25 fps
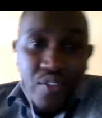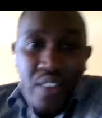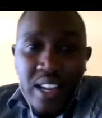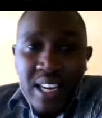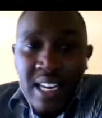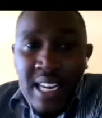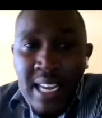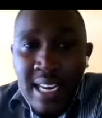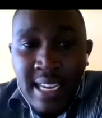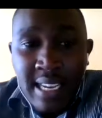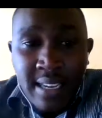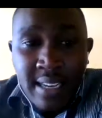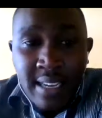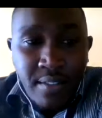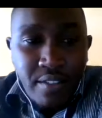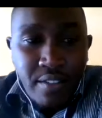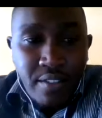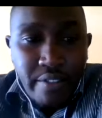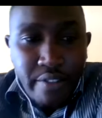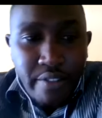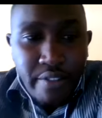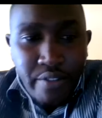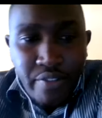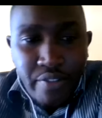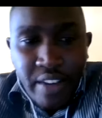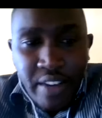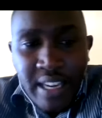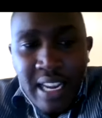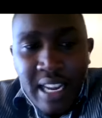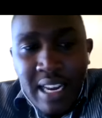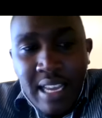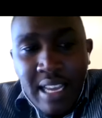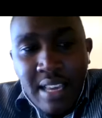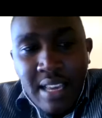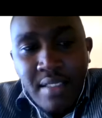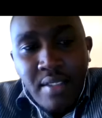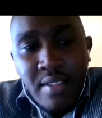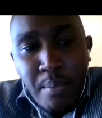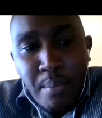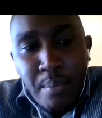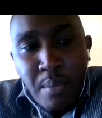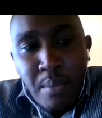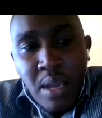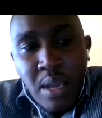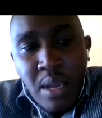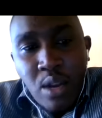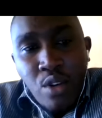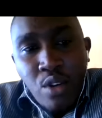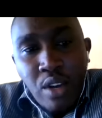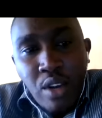finally, mm, finally in the
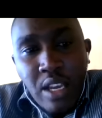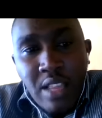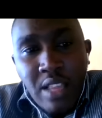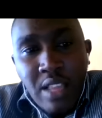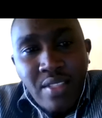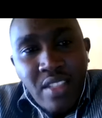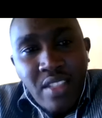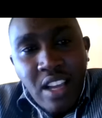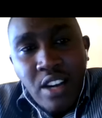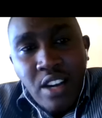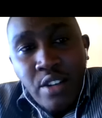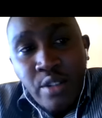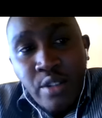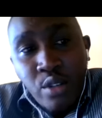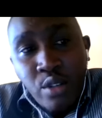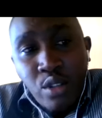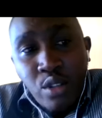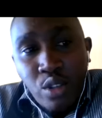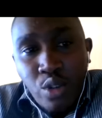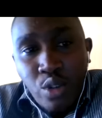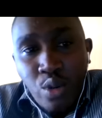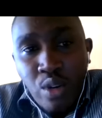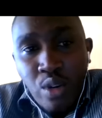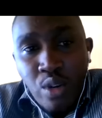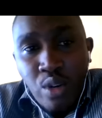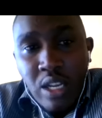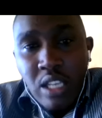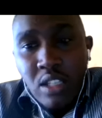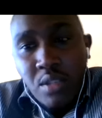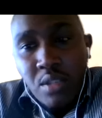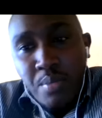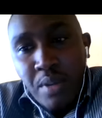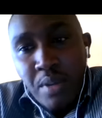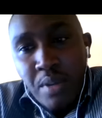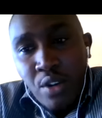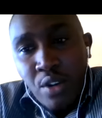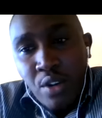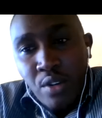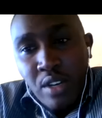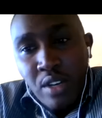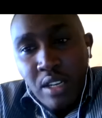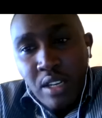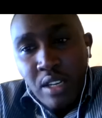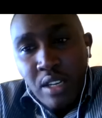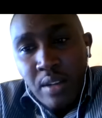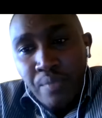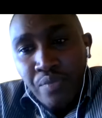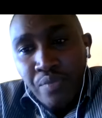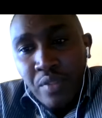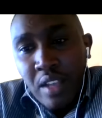mid, in the new Stone Age period,
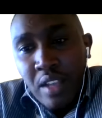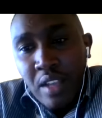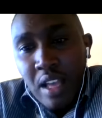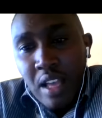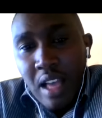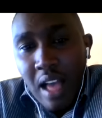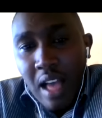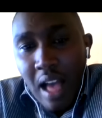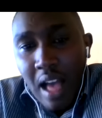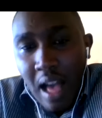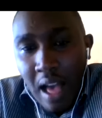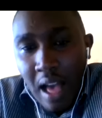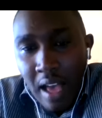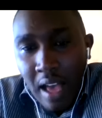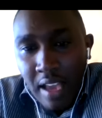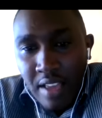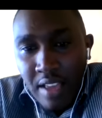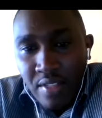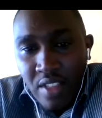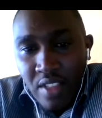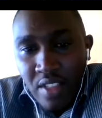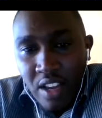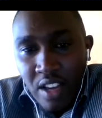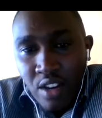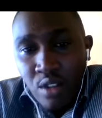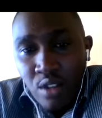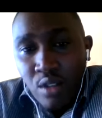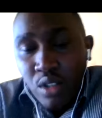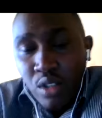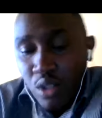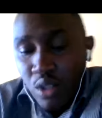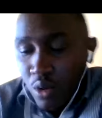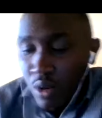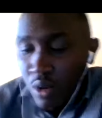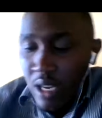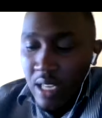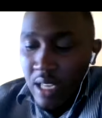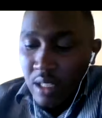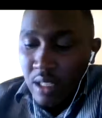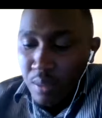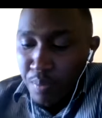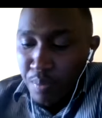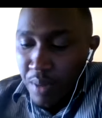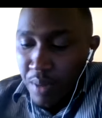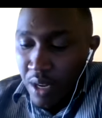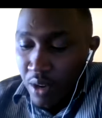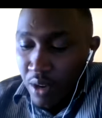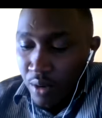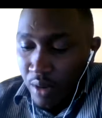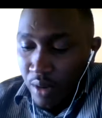uh, in the new Stone Age
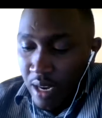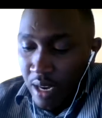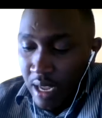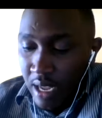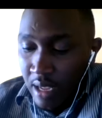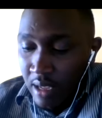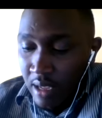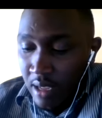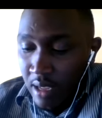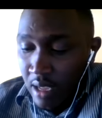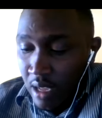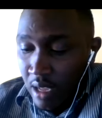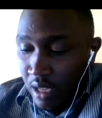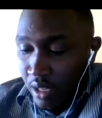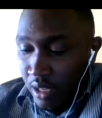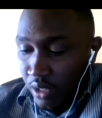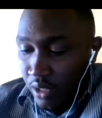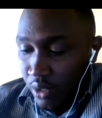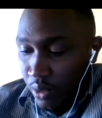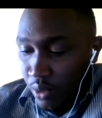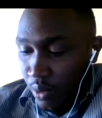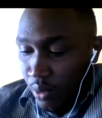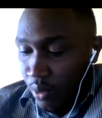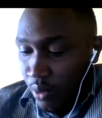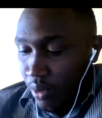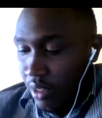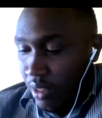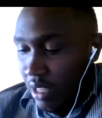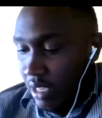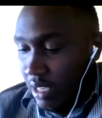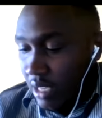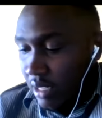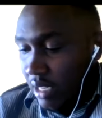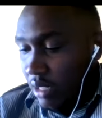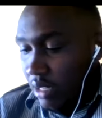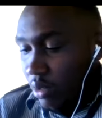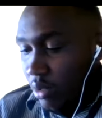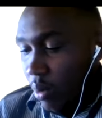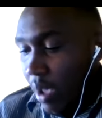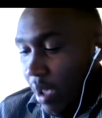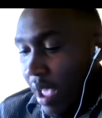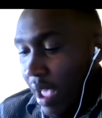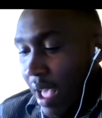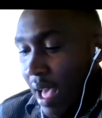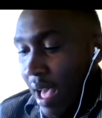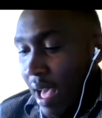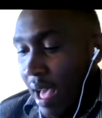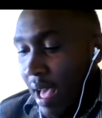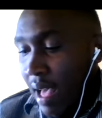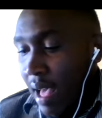period, so this is
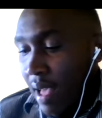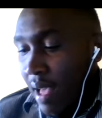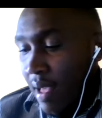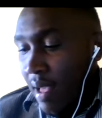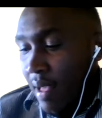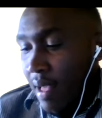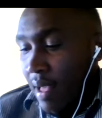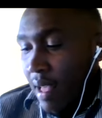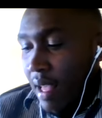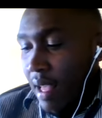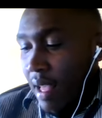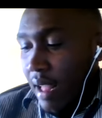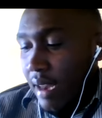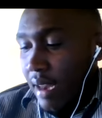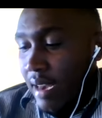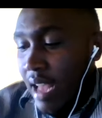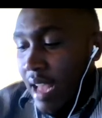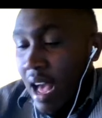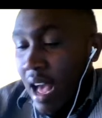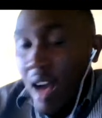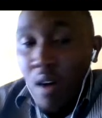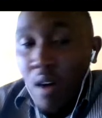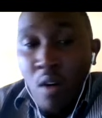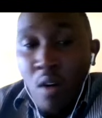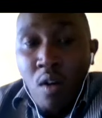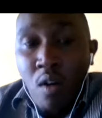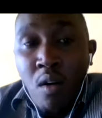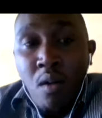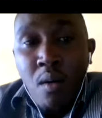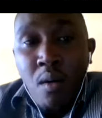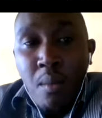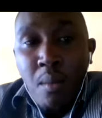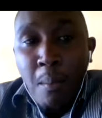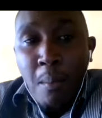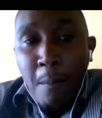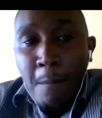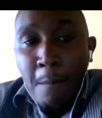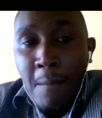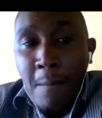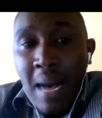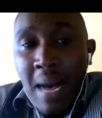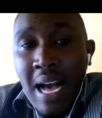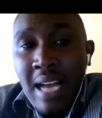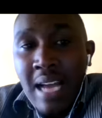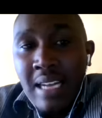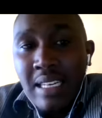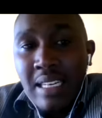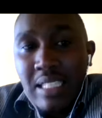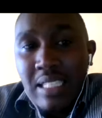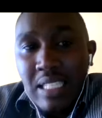where now
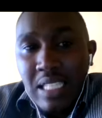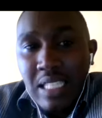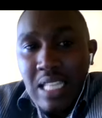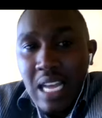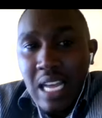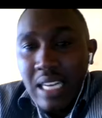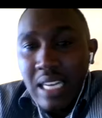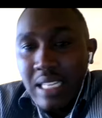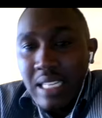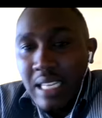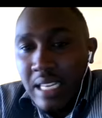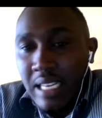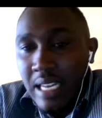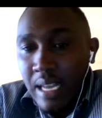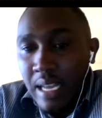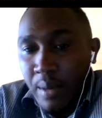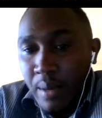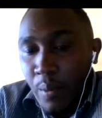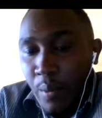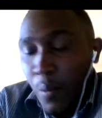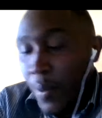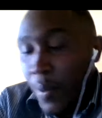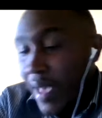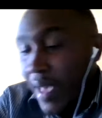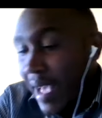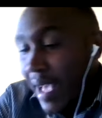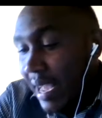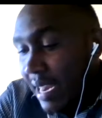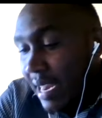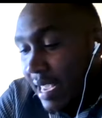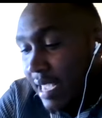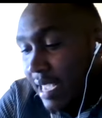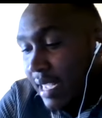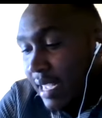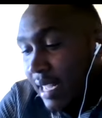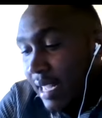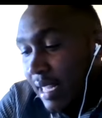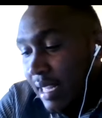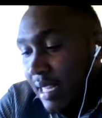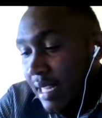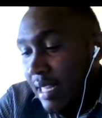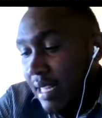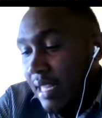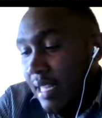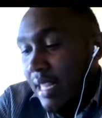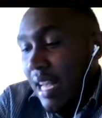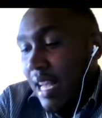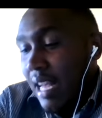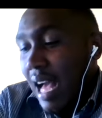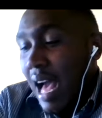man started wearing
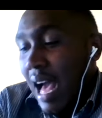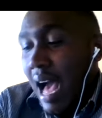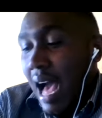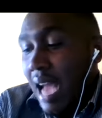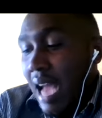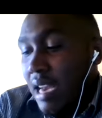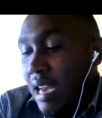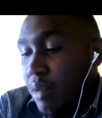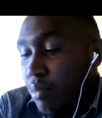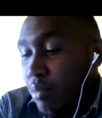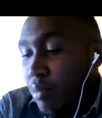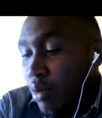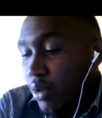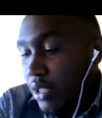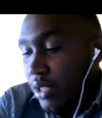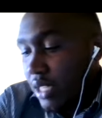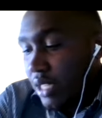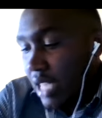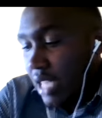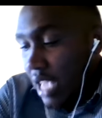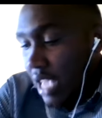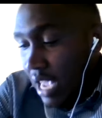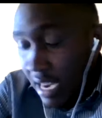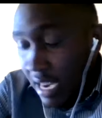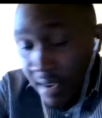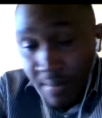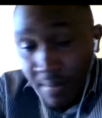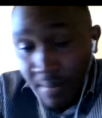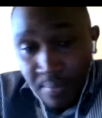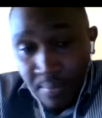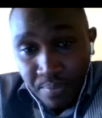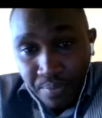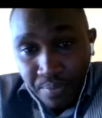animal skin